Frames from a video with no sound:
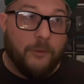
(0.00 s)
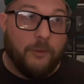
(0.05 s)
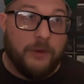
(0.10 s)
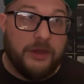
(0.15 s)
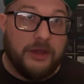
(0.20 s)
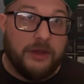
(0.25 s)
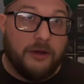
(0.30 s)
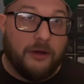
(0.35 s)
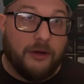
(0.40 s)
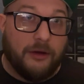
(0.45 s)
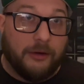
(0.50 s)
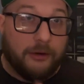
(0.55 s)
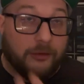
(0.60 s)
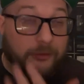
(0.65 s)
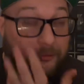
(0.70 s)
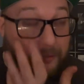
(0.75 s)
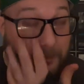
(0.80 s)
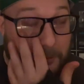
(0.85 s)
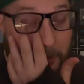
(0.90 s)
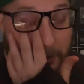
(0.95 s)
we
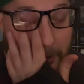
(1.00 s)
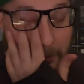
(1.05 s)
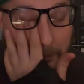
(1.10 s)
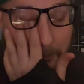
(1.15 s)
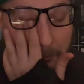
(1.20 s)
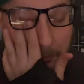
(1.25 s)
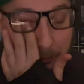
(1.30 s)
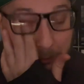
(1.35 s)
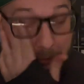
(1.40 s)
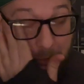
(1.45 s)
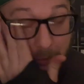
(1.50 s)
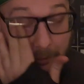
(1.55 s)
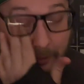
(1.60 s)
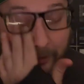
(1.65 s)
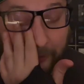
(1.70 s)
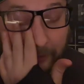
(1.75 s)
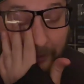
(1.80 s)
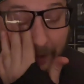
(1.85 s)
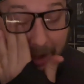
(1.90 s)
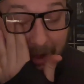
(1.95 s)
are doing,
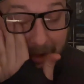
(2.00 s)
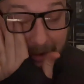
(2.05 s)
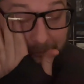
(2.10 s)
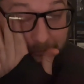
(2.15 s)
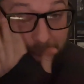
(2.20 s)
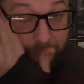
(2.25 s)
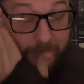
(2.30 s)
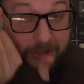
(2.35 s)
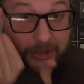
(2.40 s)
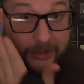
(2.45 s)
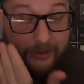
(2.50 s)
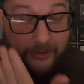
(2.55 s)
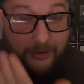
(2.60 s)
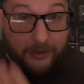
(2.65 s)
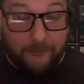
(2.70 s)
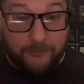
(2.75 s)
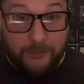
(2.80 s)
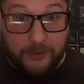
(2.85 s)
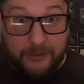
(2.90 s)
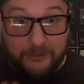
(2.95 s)
a live
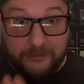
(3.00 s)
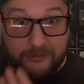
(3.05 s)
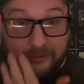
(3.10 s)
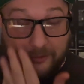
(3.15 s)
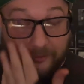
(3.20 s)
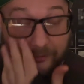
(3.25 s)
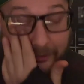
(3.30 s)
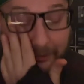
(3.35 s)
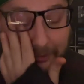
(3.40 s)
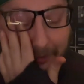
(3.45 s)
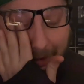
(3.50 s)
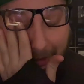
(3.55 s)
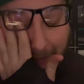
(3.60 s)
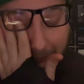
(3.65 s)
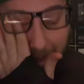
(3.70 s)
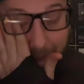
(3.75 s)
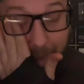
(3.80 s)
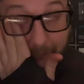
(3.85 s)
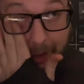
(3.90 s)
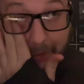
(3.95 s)
reading of it and stuff like
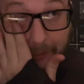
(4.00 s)
that,